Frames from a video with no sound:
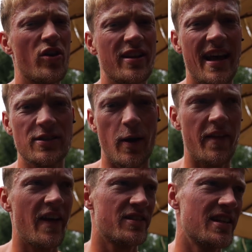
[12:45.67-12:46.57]
the legs weren't
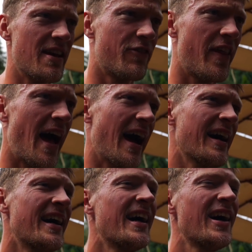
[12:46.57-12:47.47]
there today for that.
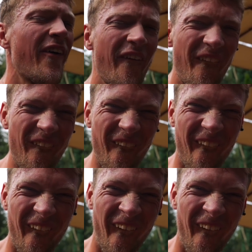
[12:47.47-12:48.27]
Ooh.